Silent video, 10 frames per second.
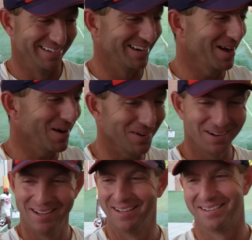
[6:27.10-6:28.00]
no,
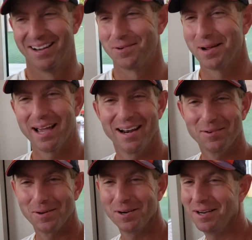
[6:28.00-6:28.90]
no, we got it.
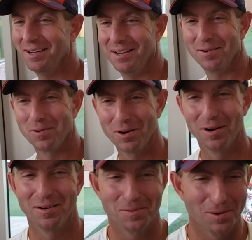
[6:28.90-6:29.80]
We're
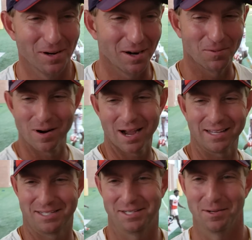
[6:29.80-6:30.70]
we're we're in a
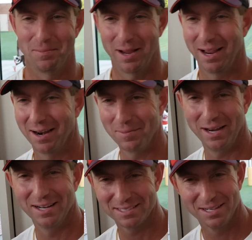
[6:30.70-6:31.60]
rocket ship, man. I
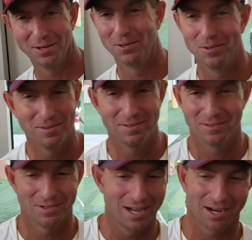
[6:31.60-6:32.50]
mean, it's no,
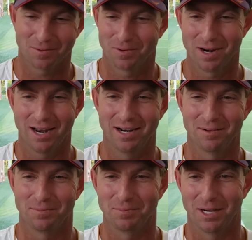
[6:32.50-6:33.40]
we're not we're not in
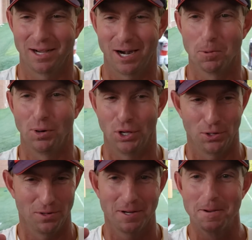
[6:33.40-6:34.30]
an uh, air
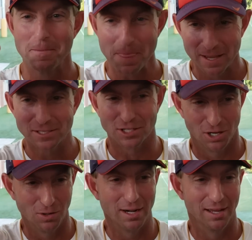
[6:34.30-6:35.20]
balloon,
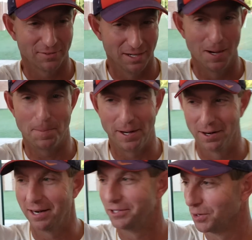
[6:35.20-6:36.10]
slowly lifting up
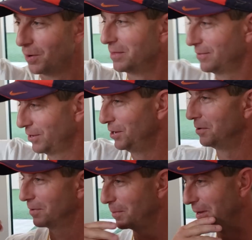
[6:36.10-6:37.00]
here and enjoying the
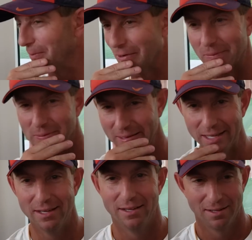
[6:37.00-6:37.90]
view. I mean, we're
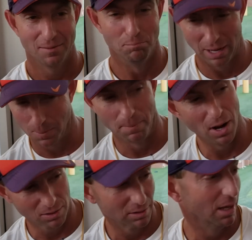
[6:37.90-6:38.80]
better
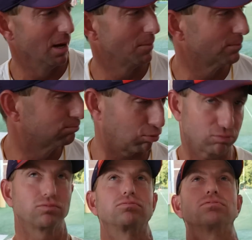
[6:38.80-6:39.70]
buckle up.
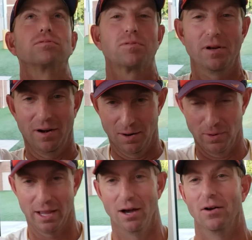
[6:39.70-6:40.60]
You know, here
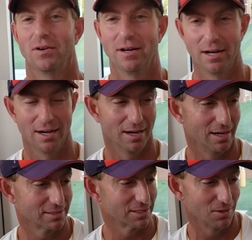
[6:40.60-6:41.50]
we go.
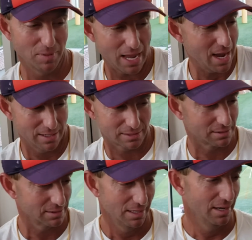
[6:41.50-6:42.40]
Uh, so, but yeah,
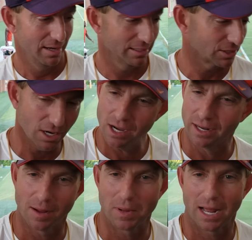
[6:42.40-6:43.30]
it's it's
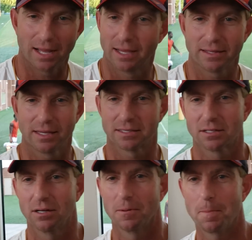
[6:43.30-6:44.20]
good. I mean, I, I think it's
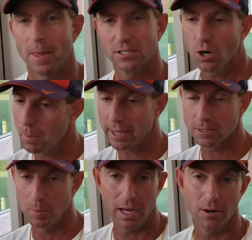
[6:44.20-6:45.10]
gonna it's gonna make
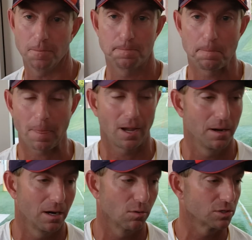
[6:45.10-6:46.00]
us better.
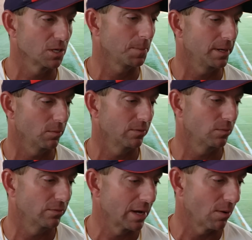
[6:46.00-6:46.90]
Uh, we're jumping, and we,
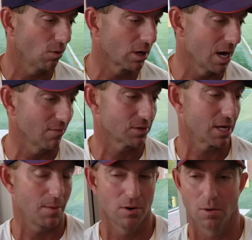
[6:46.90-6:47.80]
have got one conference
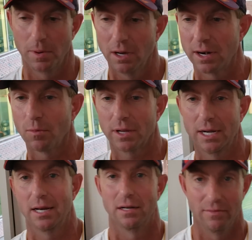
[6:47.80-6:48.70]
game under our belt. And now we're
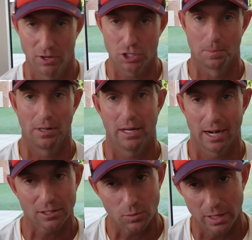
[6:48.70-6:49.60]
getting into division play
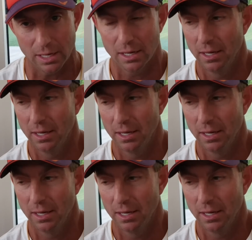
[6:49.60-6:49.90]
next week.